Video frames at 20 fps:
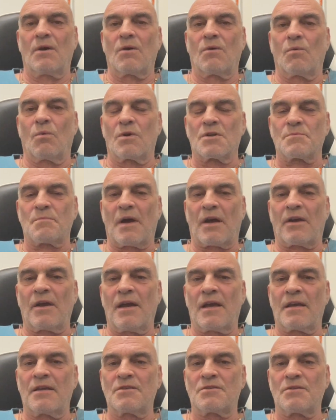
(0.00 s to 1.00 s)
was by
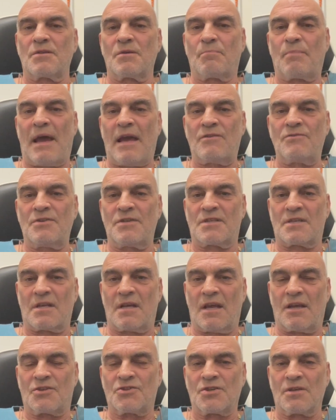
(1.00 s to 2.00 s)
going into the battery
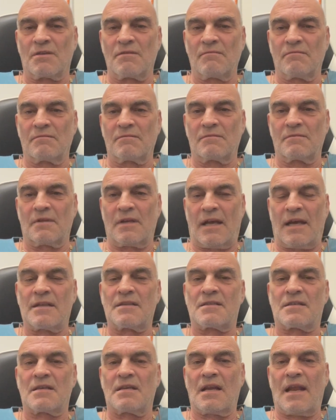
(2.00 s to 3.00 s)
selection and
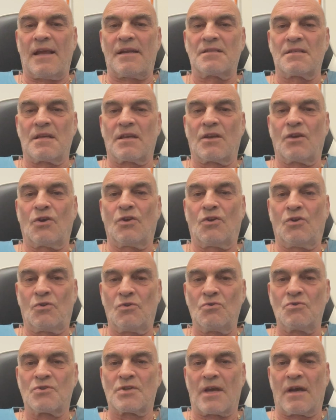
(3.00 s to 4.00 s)
selecting
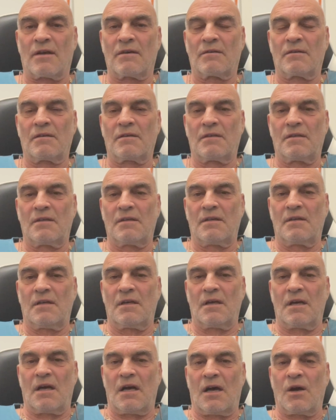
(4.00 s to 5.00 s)
user.
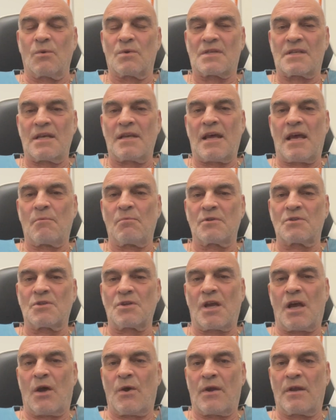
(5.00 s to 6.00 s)
I was then able to
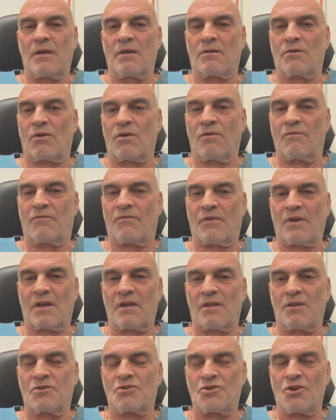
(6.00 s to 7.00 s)
go in and
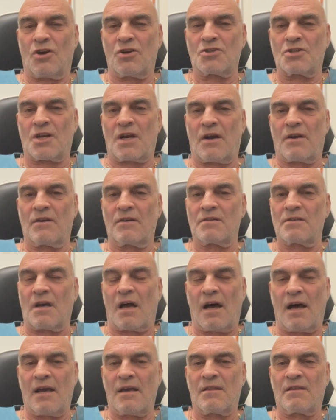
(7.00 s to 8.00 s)
configure the charge current
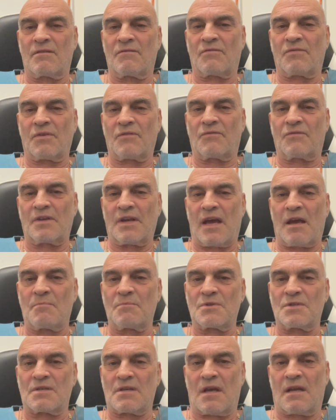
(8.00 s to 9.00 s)
higher than 50
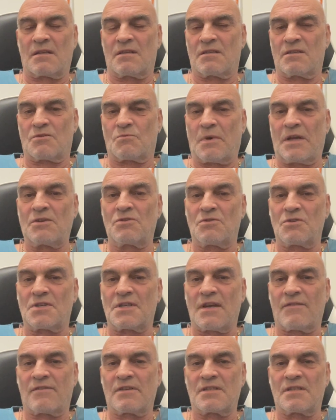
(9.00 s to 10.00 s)
amps. I just went to
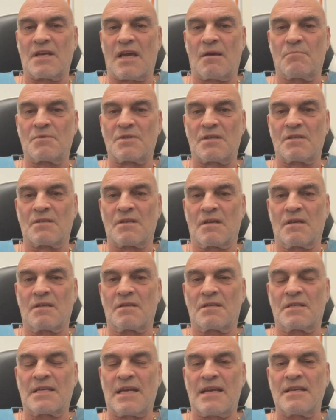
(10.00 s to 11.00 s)
70 amps as a
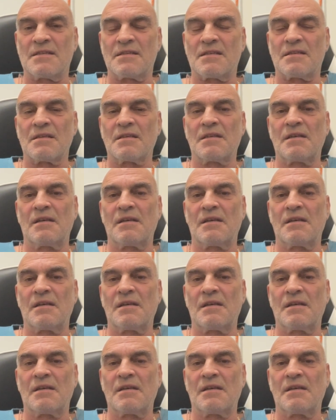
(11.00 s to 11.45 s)
test,